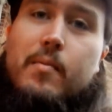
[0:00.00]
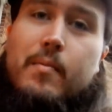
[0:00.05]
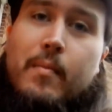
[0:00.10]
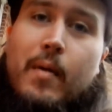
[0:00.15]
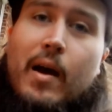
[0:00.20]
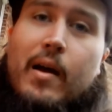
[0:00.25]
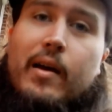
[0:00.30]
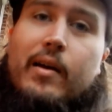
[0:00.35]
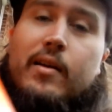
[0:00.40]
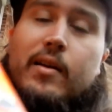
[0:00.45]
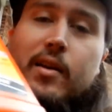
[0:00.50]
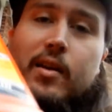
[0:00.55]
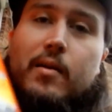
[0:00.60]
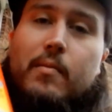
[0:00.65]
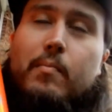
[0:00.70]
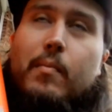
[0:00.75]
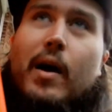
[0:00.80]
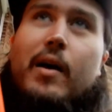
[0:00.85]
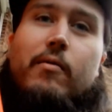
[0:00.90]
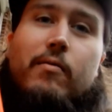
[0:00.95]
My
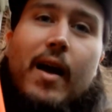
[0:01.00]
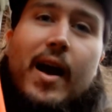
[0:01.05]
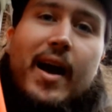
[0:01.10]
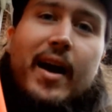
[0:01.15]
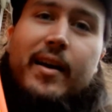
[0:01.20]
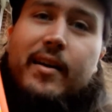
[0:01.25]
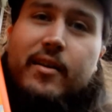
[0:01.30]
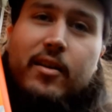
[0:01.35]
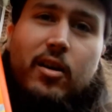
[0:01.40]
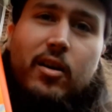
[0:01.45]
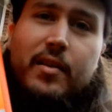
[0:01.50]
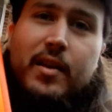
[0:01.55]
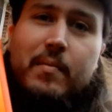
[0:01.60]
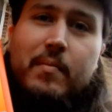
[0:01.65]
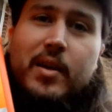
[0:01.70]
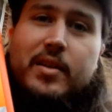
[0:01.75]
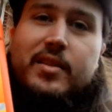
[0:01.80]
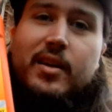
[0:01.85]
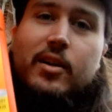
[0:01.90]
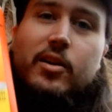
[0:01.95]
rad and all
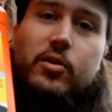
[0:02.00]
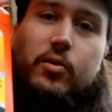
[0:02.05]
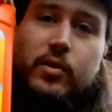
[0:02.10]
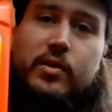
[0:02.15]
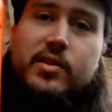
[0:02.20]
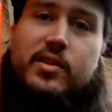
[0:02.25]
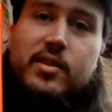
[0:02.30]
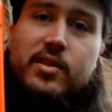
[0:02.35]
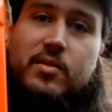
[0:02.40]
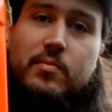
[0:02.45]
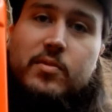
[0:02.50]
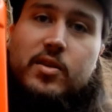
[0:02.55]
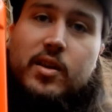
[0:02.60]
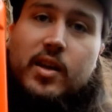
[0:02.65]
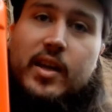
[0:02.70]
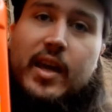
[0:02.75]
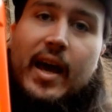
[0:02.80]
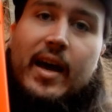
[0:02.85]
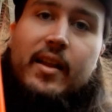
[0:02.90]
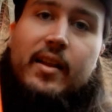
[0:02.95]
that, my entire cooling system
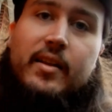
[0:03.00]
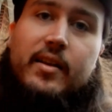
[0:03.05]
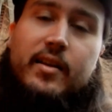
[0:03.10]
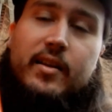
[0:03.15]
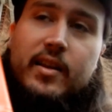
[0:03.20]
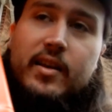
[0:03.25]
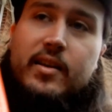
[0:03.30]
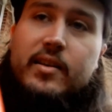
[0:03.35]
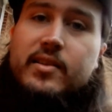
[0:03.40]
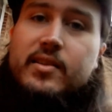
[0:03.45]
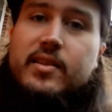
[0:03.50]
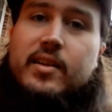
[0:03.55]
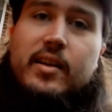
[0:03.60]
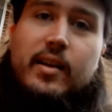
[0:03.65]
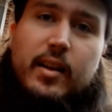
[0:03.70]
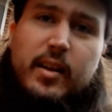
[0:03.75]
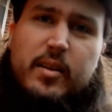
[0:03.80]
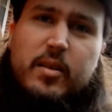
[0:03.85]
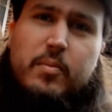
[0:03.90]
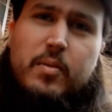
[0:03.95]
took a gallon of this
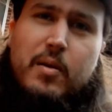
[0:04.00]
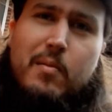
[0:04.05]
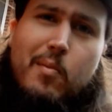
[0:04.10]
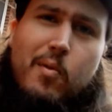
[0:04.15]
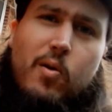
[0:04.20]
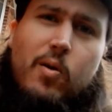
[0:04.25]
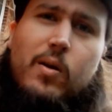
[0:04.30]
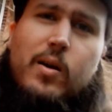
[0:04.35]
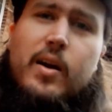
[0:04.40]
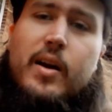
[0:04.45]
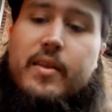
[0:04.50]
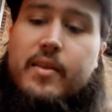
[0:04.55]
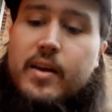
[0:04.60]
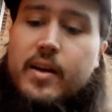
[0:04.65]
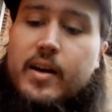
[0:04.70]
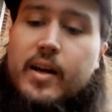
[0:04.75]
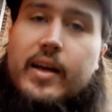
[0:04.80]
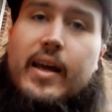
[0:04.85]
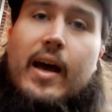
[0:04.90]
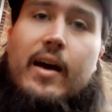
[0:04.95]
and a little bit more, and
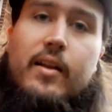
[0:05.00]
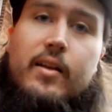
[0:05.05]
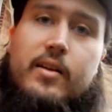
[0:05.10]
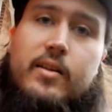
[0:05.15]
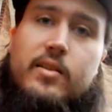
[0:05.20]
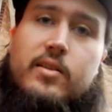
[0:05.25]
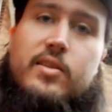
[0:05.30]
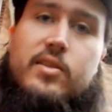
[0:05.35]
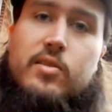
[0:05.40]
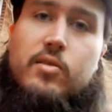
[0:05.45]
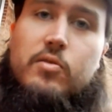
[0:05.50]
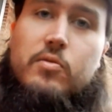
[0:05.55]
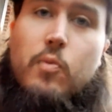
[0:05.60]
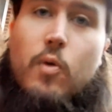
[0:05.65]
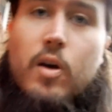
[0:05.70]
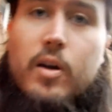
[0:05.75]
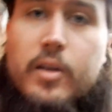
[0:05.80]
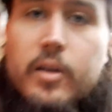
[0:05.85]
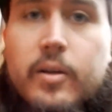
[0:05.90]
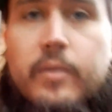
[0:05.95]
then a gallon of distilled
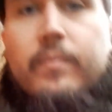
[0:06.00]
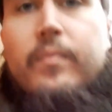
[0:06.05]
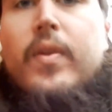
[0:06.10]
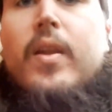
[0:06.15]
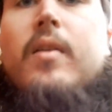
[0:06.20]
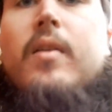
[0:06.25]
water.